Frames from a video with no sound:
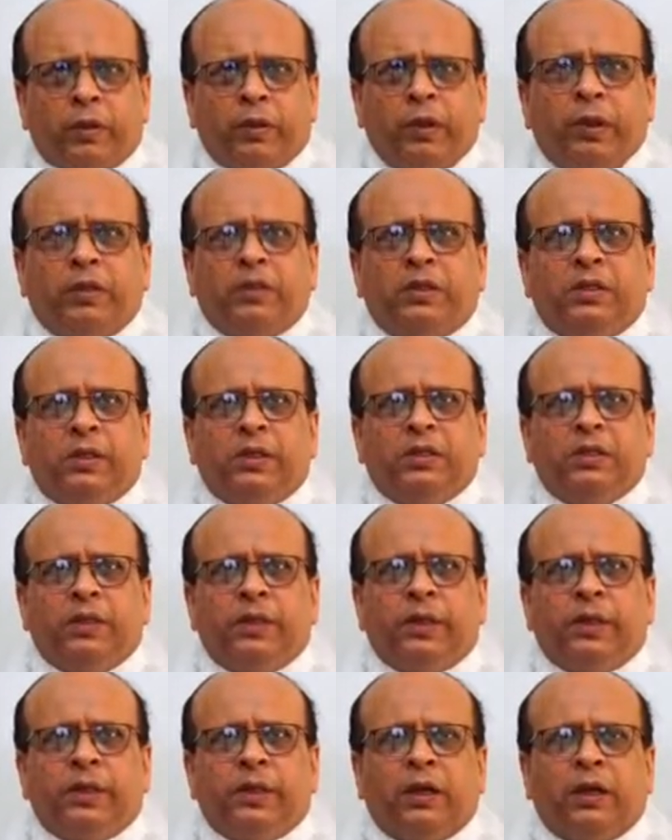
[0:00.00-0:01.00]
in
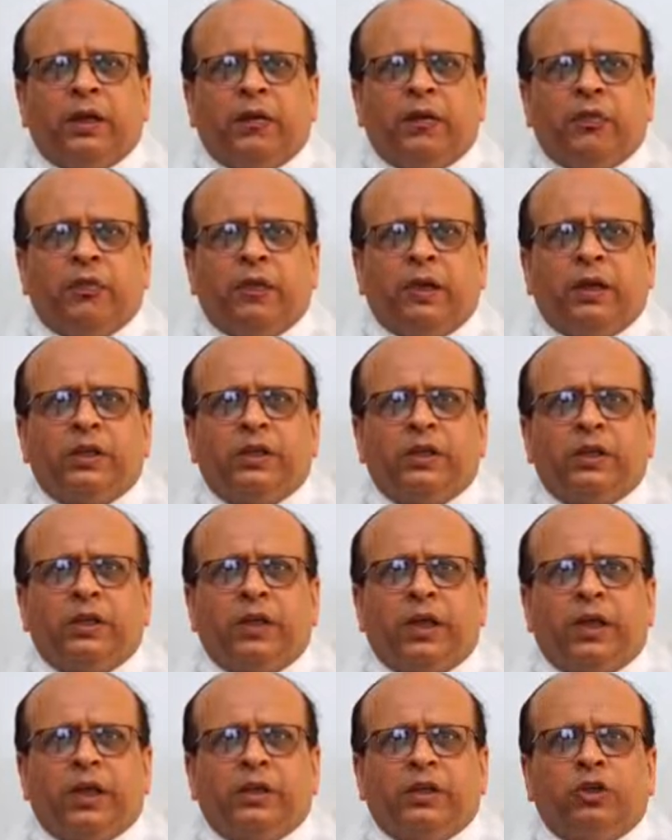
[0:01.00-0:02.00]
suspected
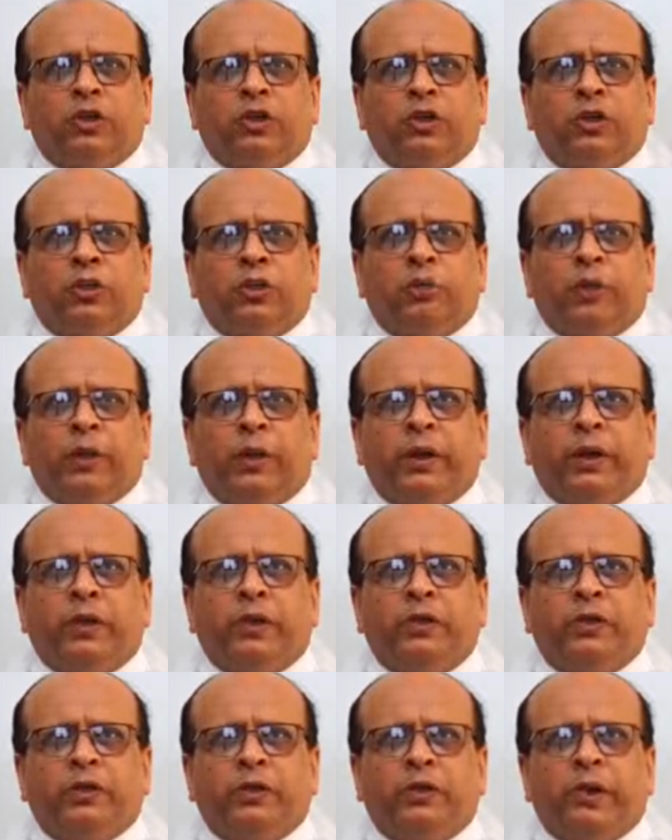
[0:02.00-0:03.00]
infection can show
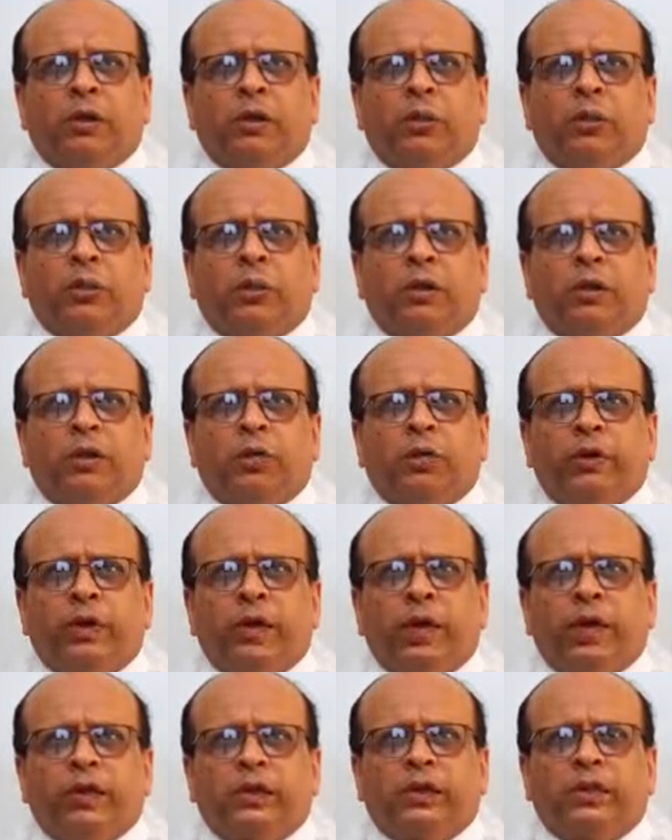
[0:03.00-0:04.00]
periosteal bone
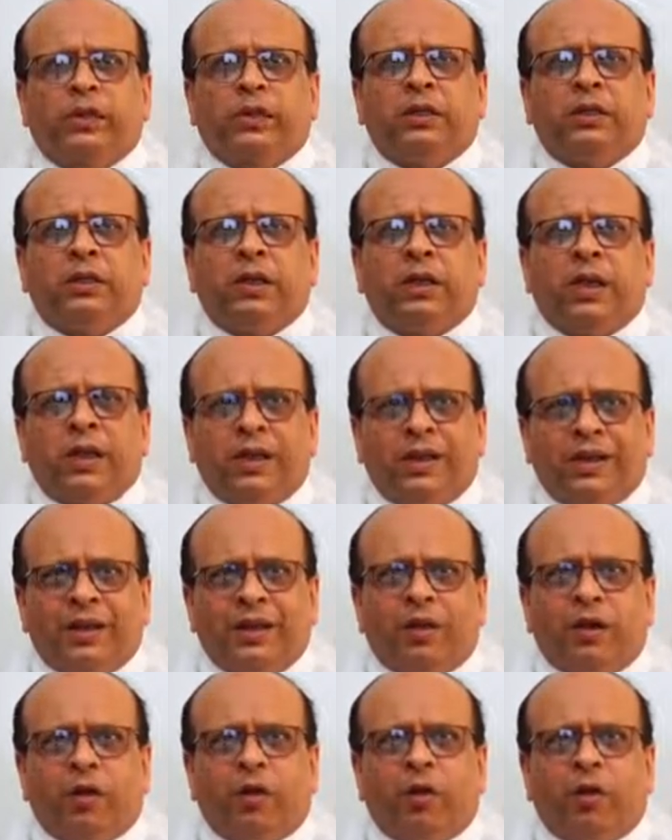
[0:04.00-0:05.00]
reaction
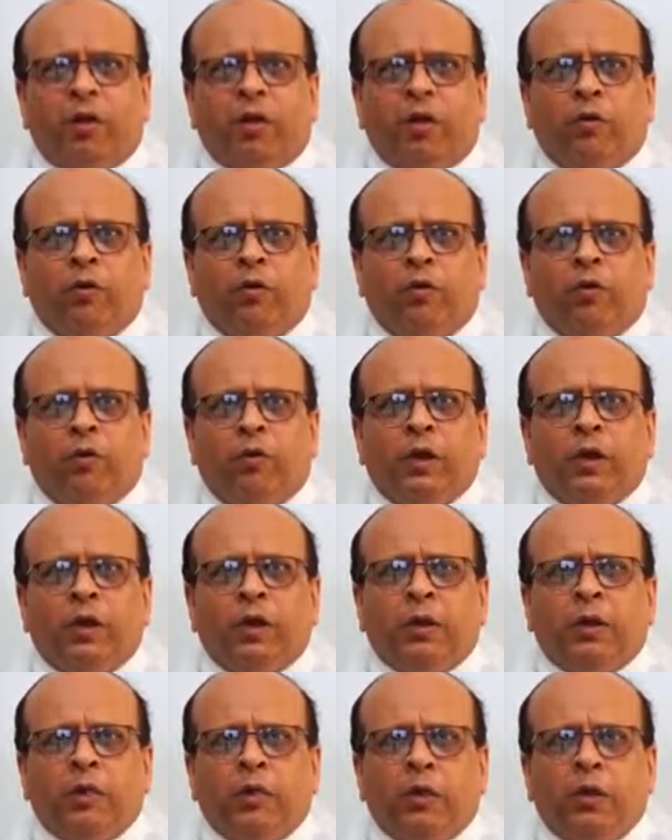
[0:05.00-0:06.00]
area of
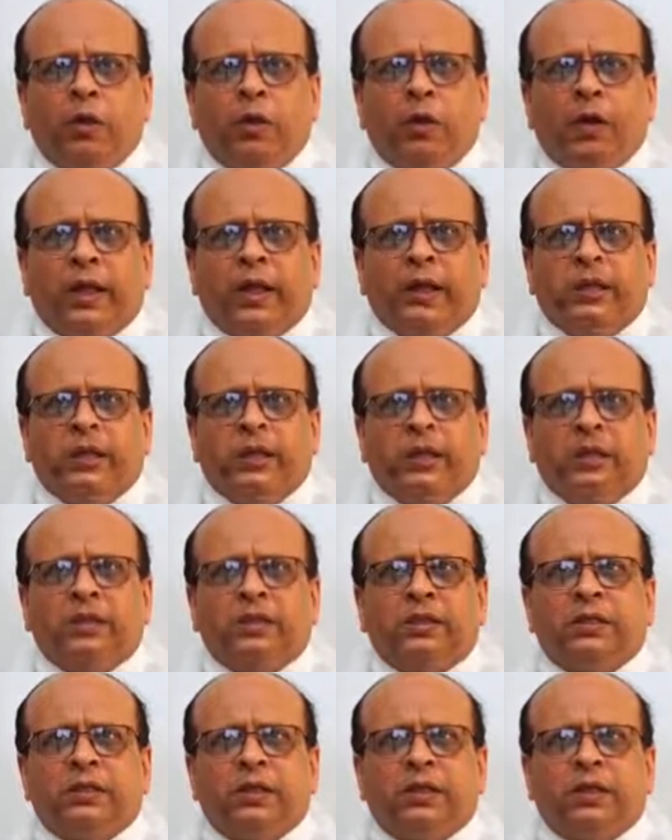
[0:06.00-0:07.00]
bone
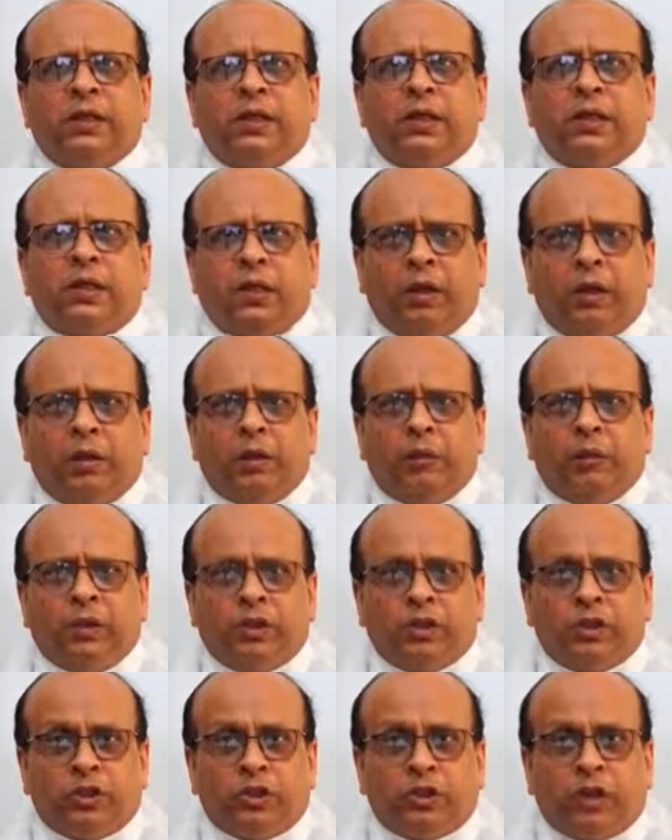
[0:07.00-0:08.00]
lysis
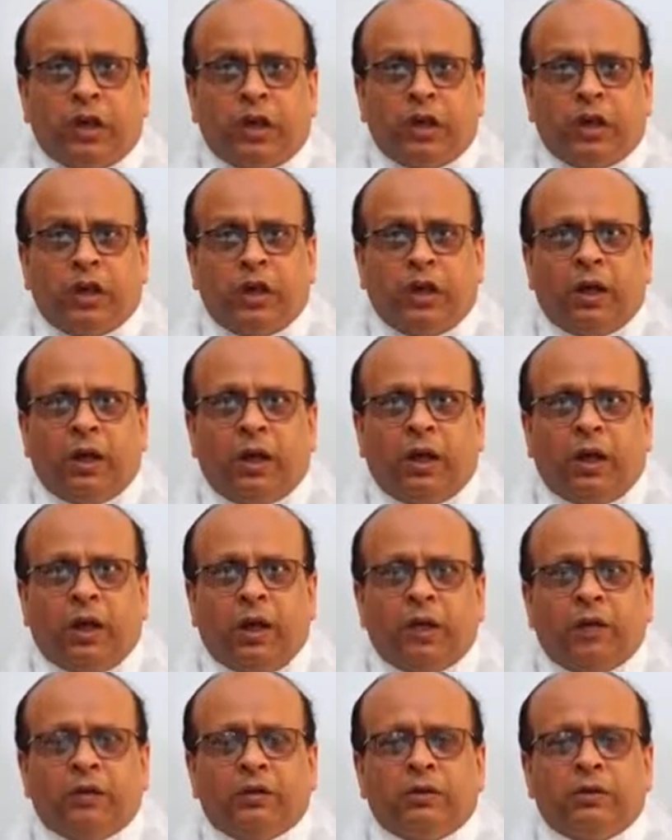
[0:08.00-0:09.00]
which
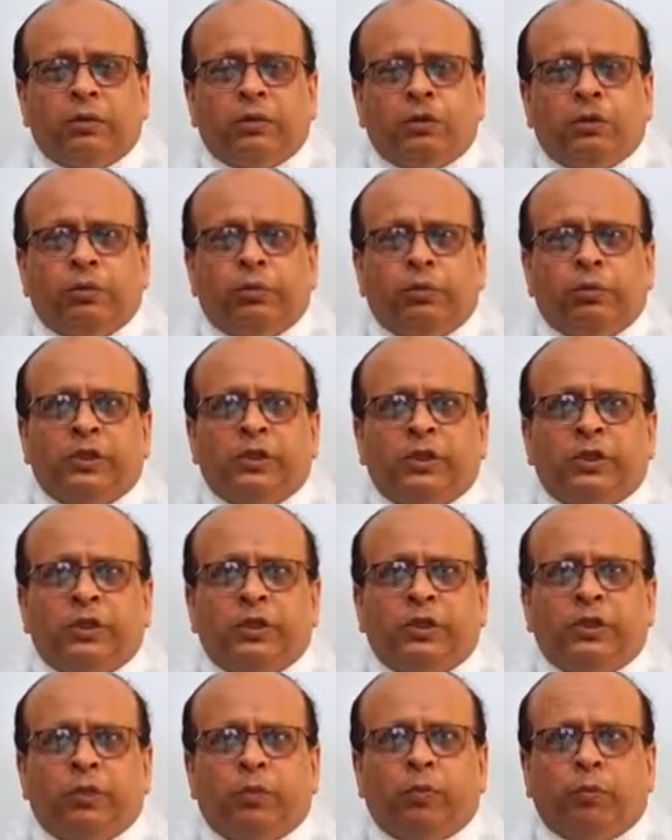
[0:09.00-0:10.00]
again should be
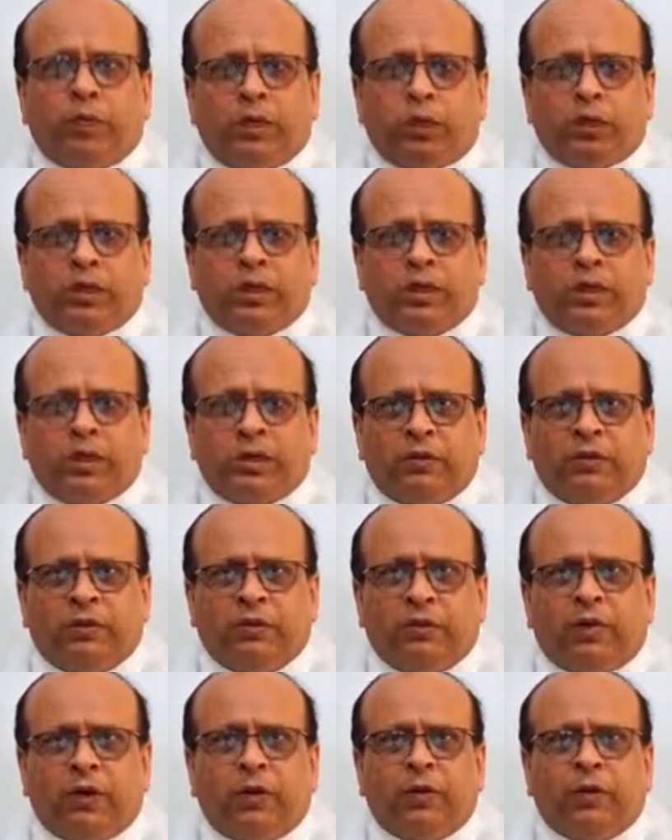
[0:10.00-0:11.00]
seen on progressive
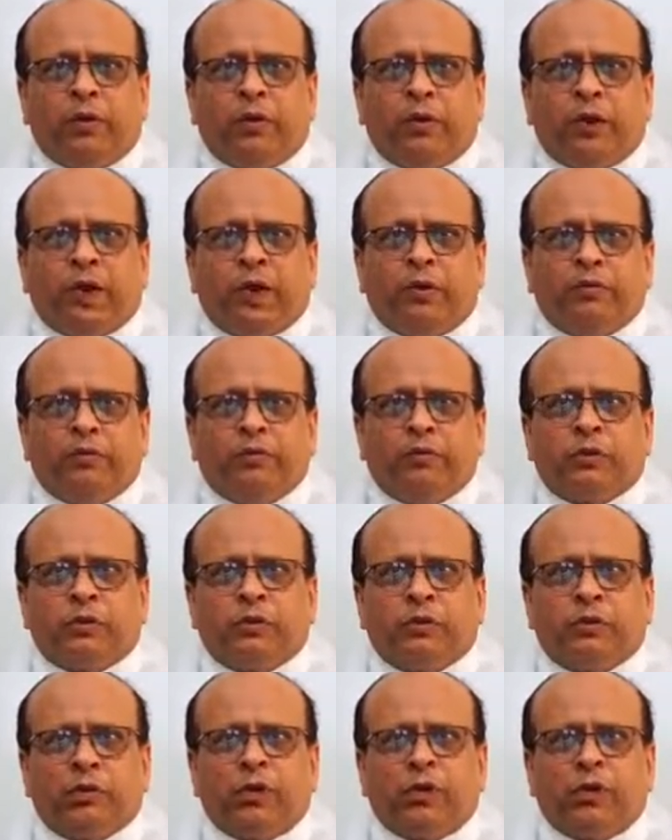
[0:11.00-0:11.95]
radiographs,